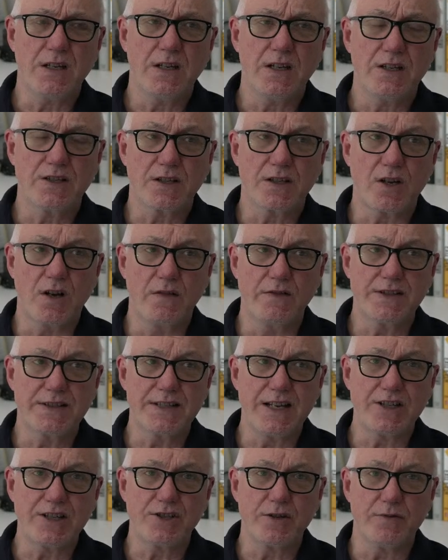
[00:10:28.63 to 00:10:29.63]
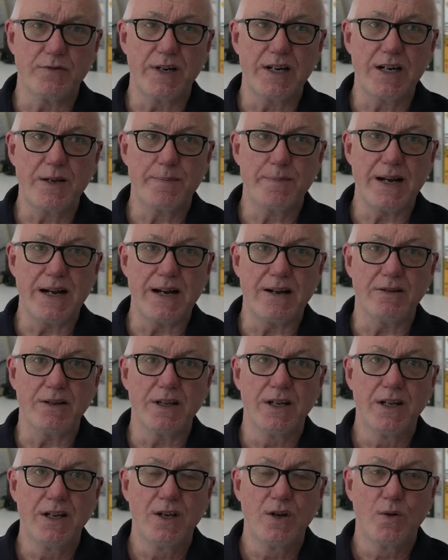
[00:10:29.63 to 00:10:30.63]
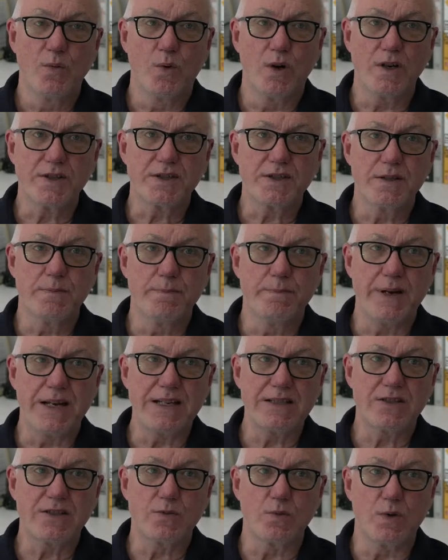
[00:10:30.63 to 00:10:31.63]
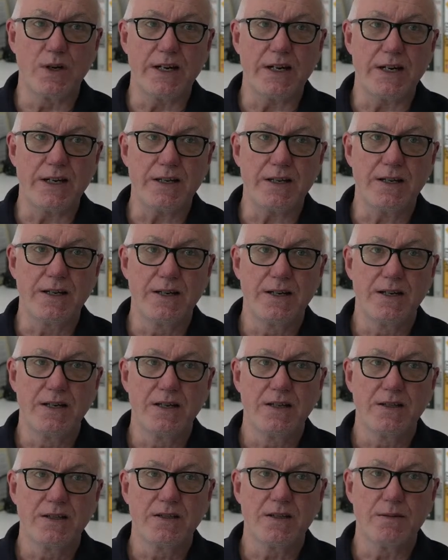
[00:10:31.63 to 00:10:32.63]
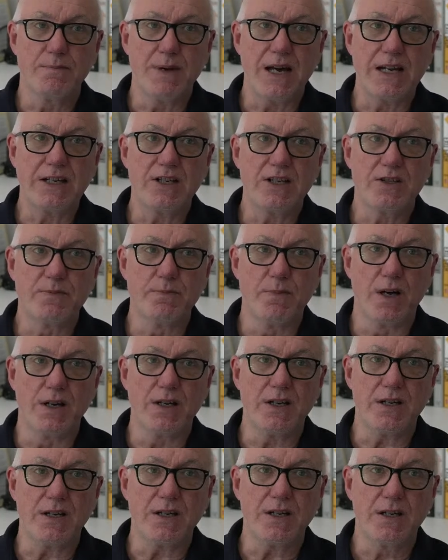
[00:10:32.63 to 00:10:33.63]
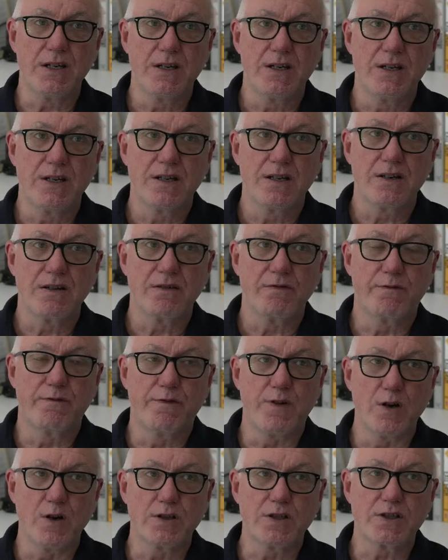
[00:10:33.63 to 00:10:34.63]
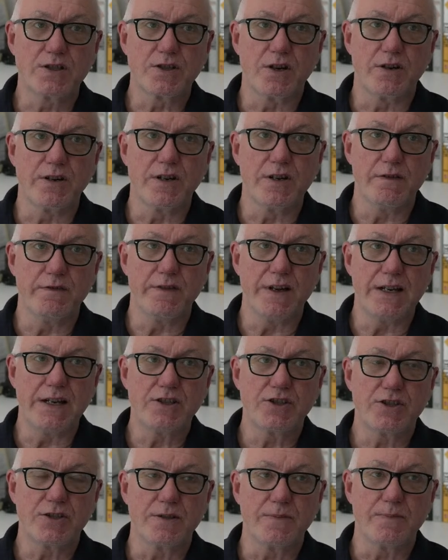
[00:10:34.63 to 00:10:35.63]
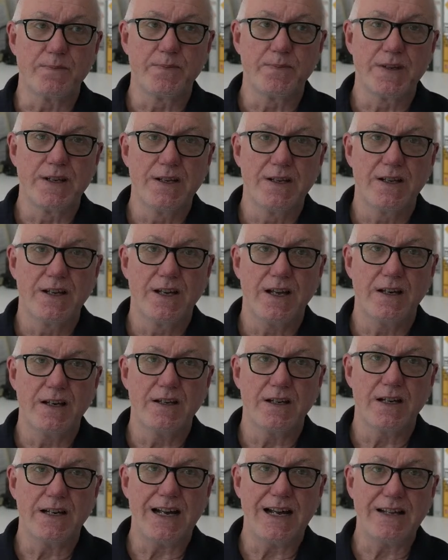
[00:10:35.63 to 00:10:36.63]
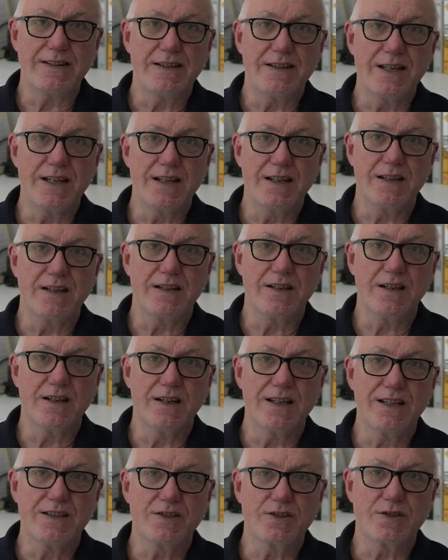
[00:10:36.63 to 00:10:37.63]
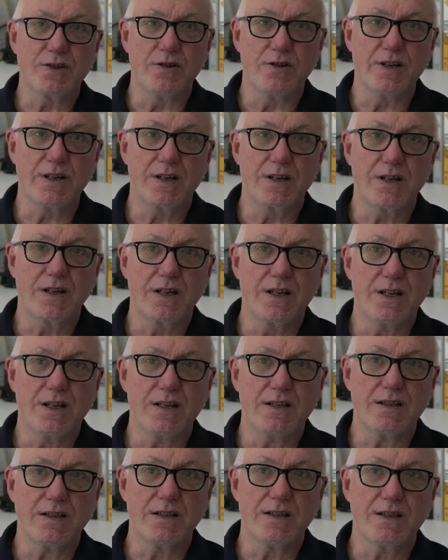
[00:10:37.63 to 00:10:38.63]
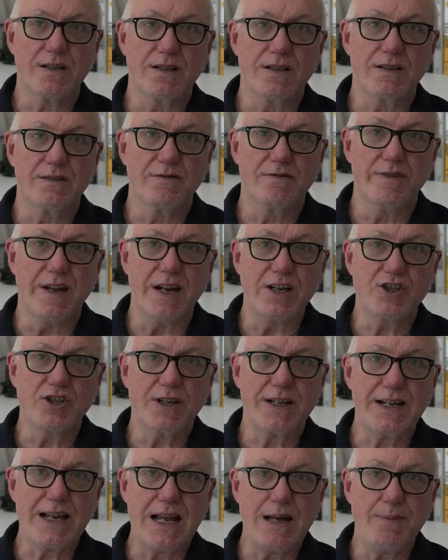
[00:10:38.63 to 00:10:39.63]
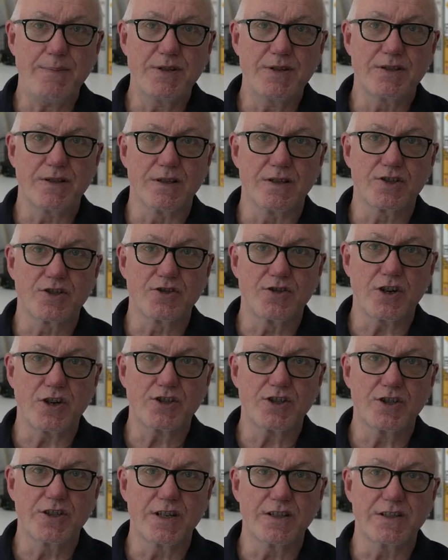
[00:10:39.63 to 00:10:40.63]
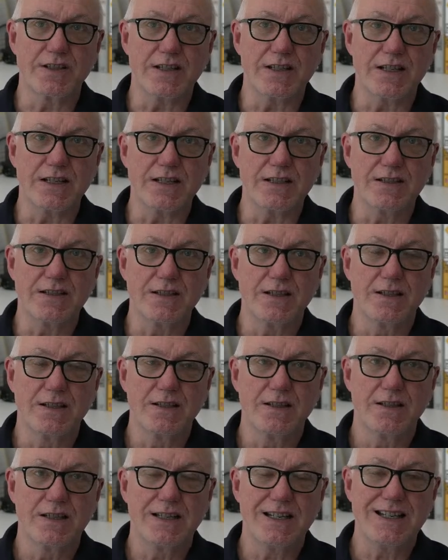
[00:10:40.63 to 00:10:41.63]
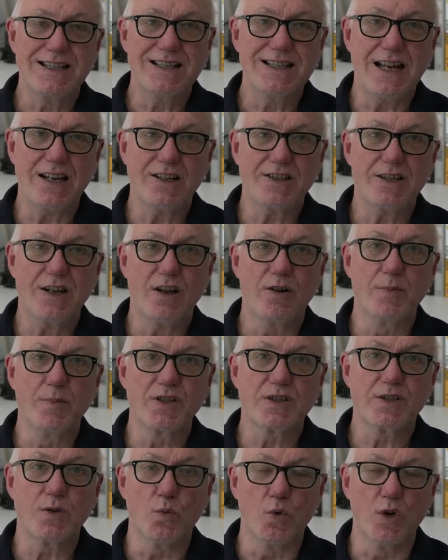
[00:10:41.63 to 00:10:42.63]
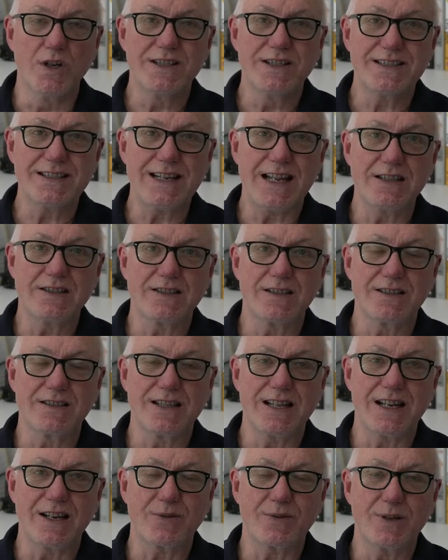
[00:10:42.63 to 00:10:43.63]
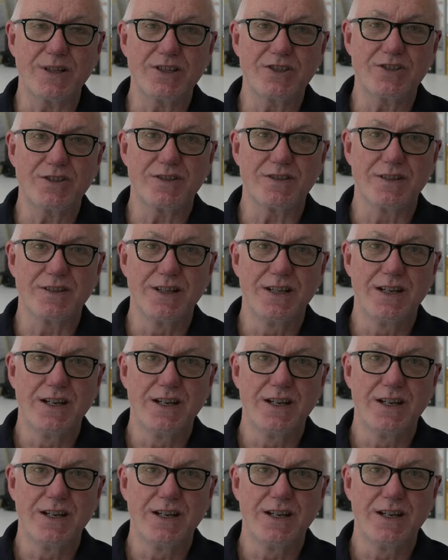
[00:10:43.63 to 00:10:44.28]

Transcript: is a conversation really about what's the best way to manage money focused on innovation. And I think historically, venture capital, structured as it is actually almost the worst answer to that question.